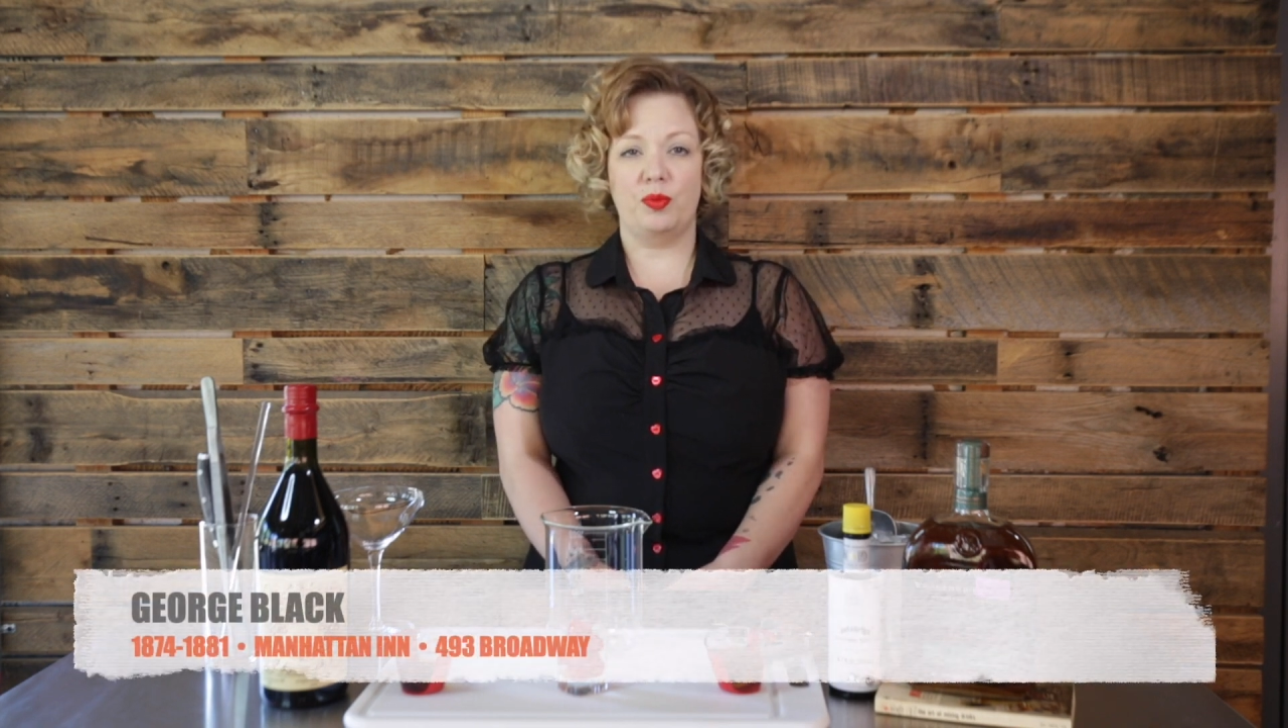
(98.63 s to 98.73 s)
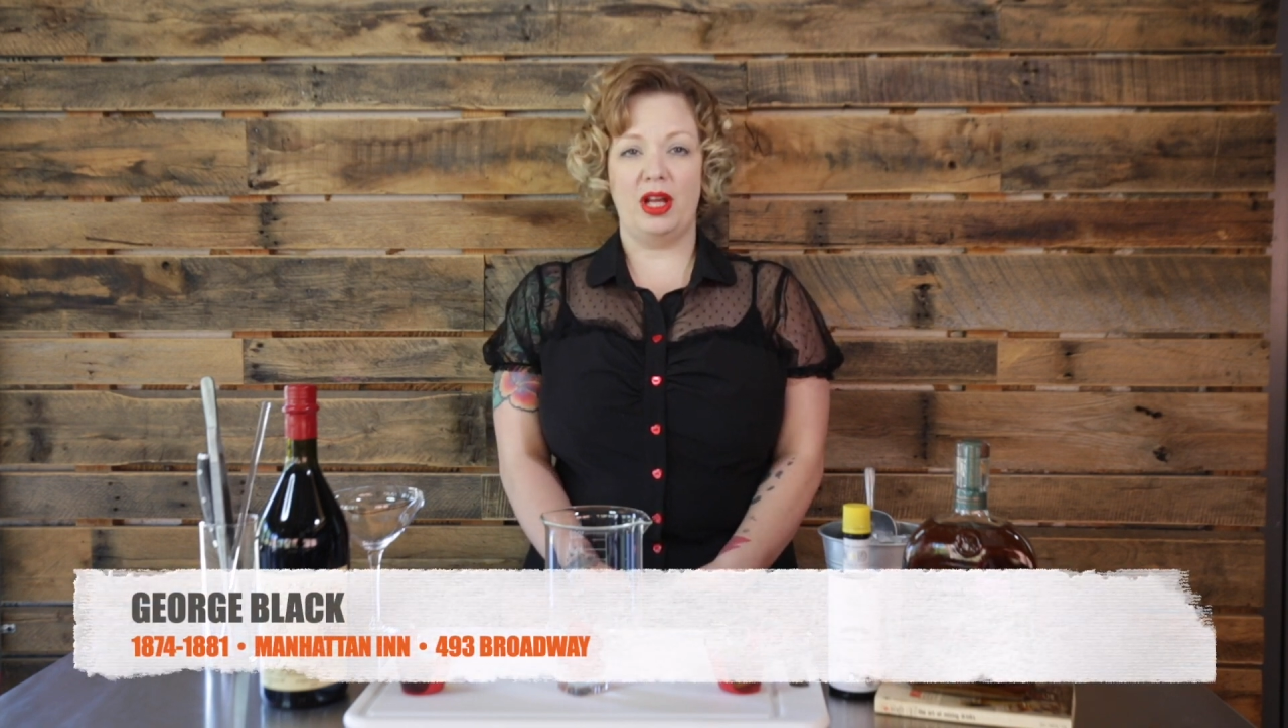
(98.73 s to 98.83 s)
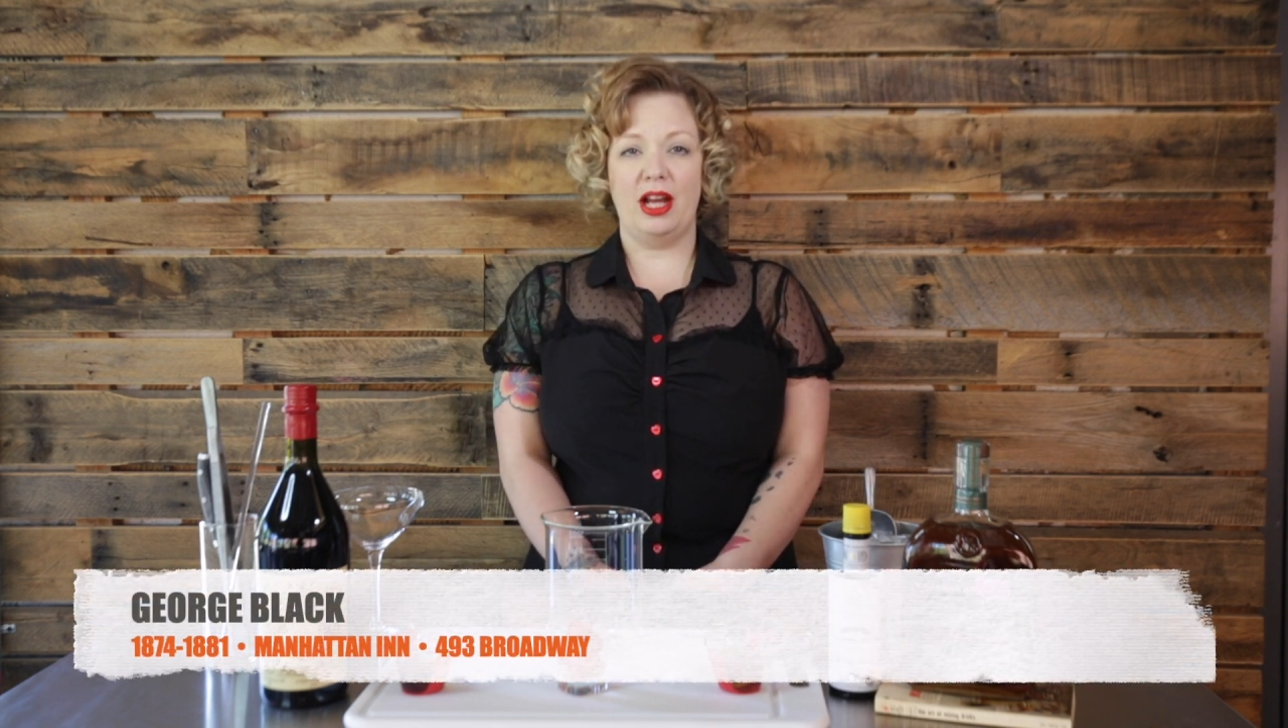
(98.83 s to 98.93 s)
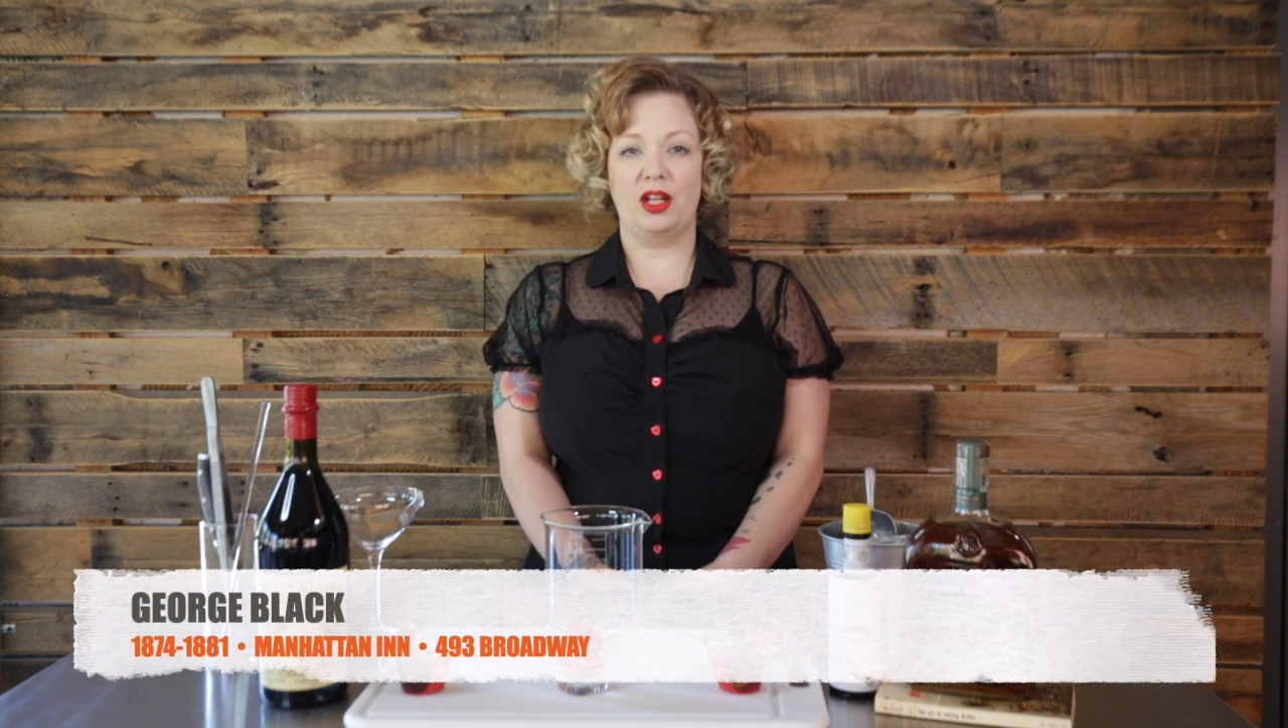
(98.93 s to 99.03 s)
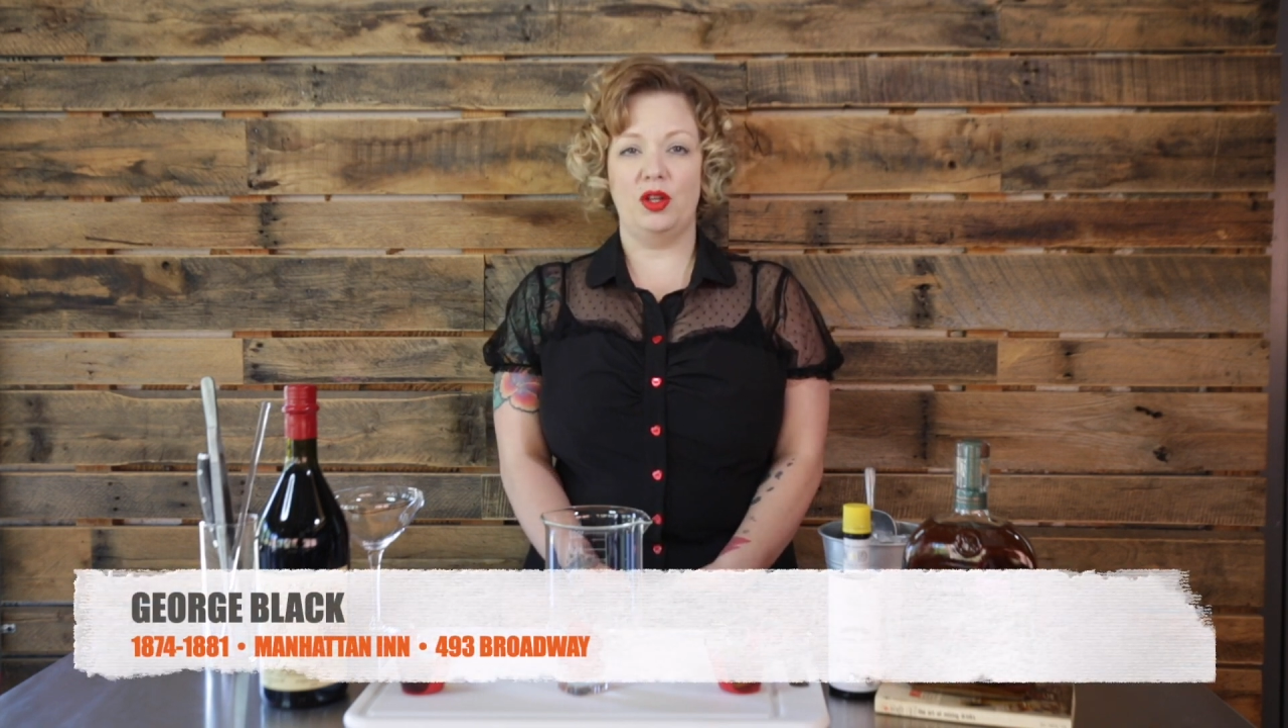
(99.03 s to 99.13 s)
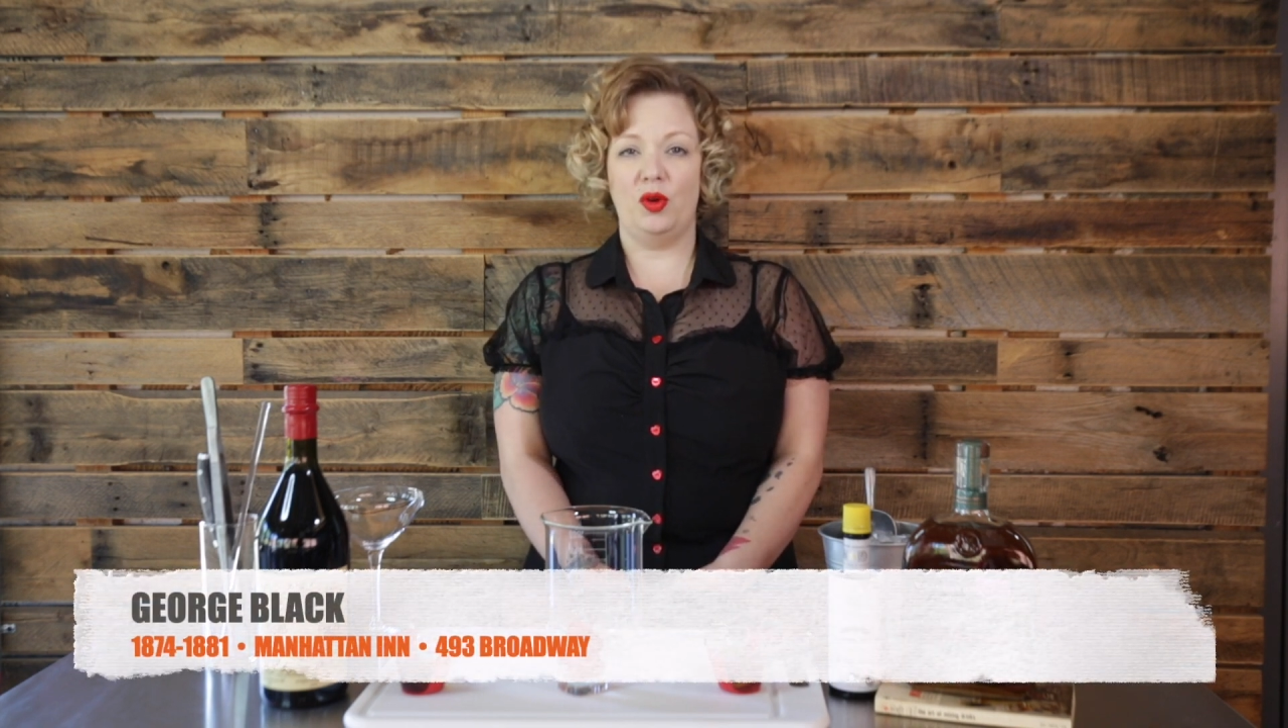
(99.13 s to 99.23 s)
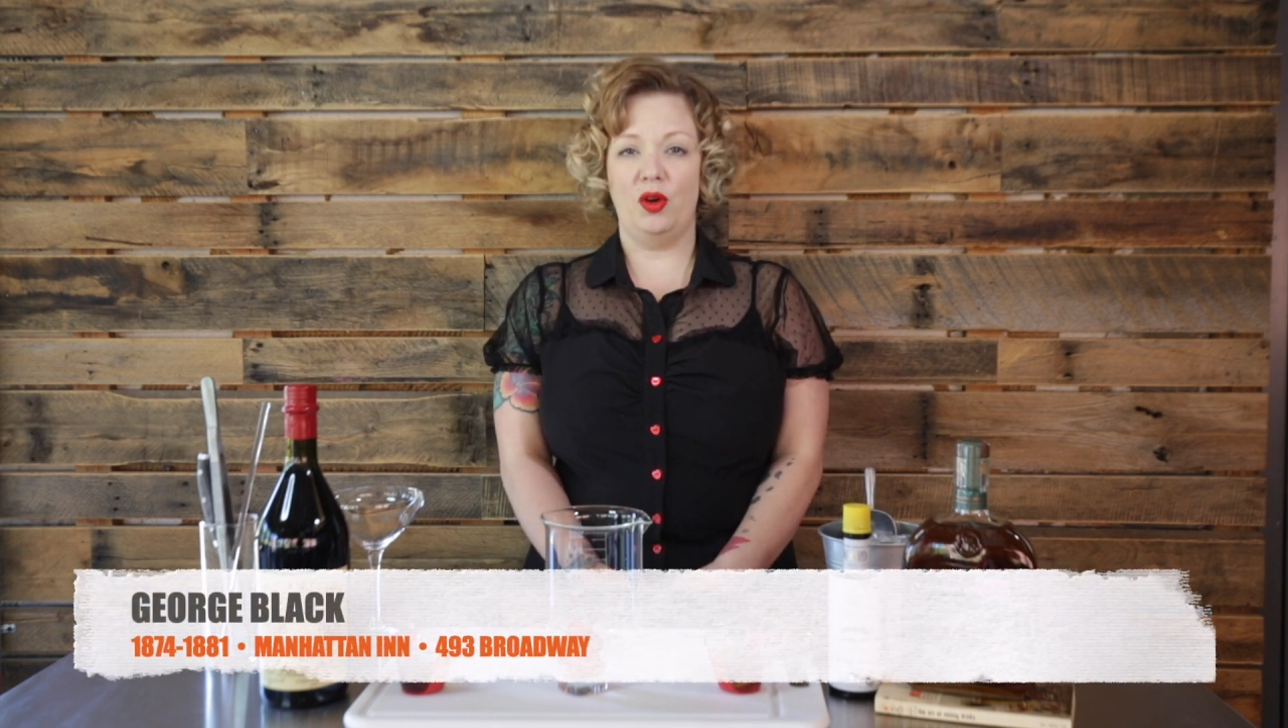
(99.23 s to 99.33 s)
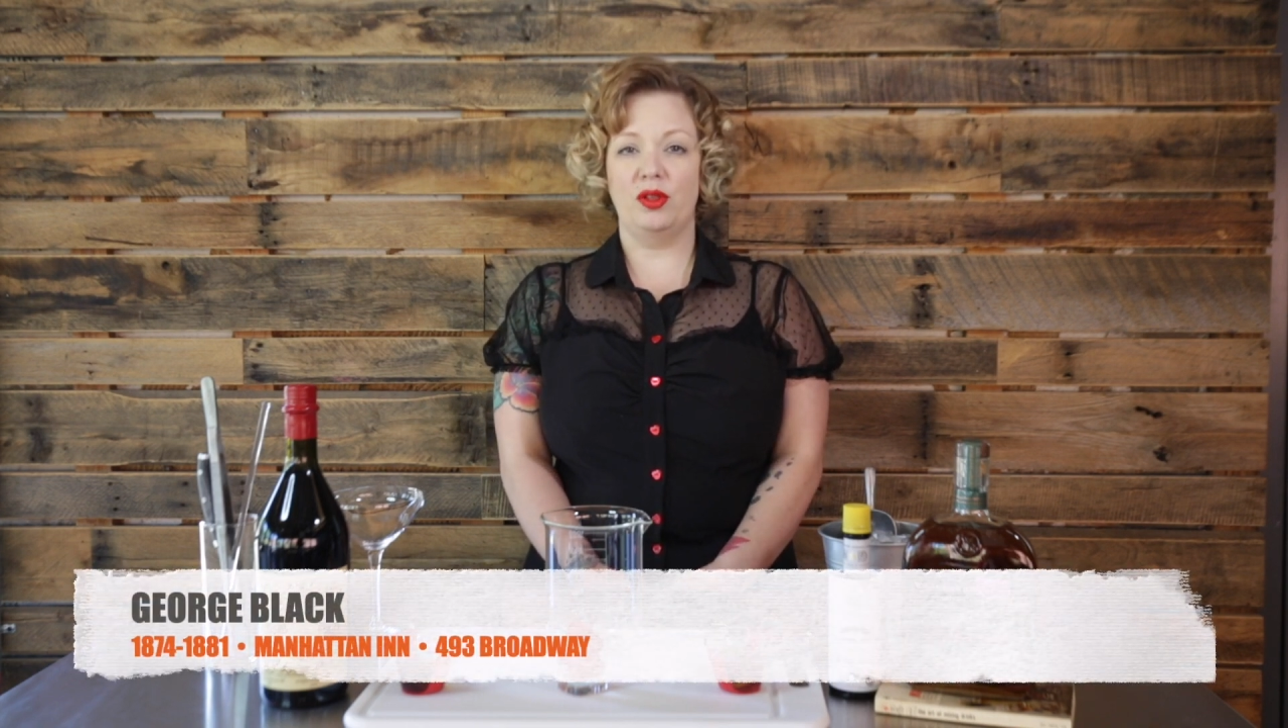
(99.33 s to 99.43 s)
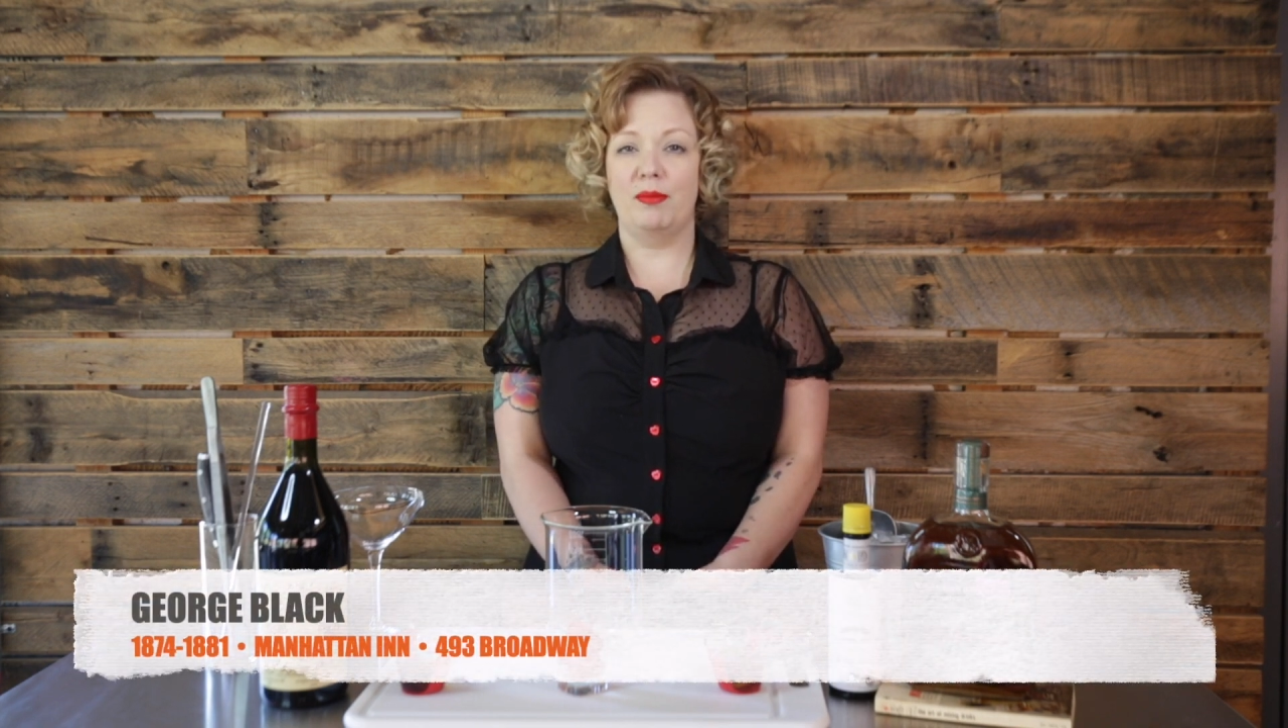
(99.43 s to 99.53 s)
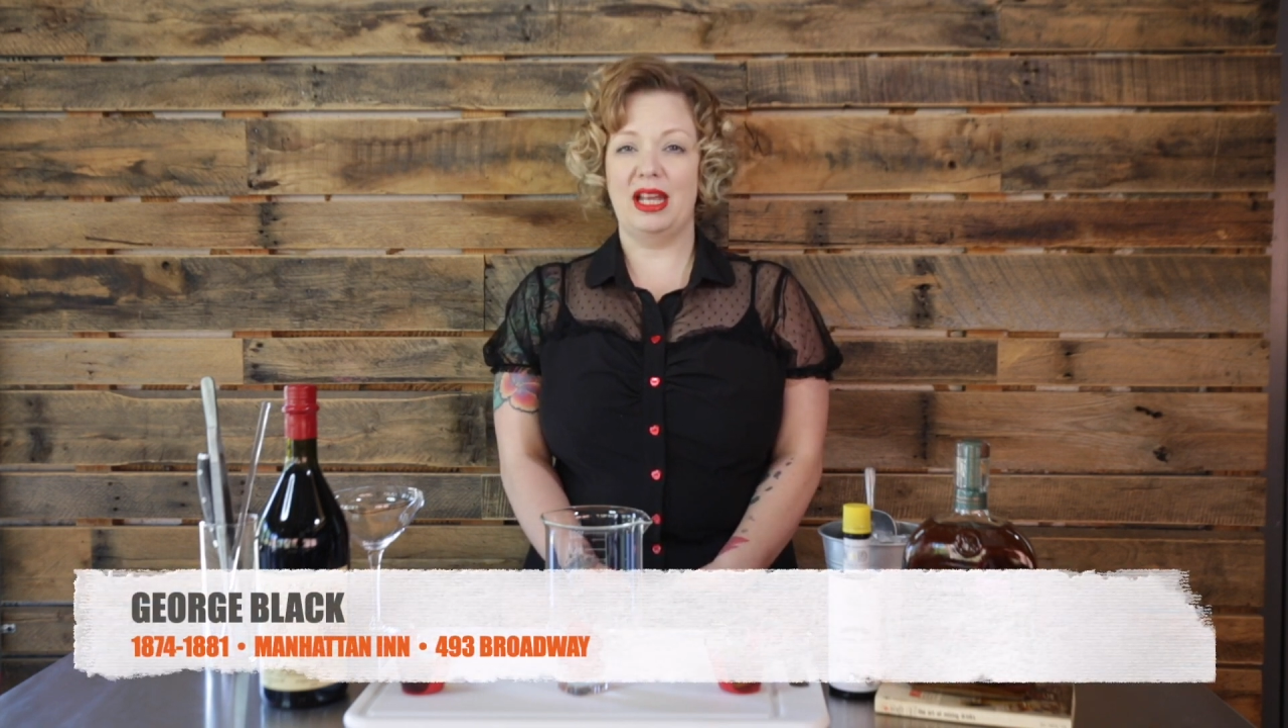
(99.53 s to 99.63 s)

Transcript: Black who owned the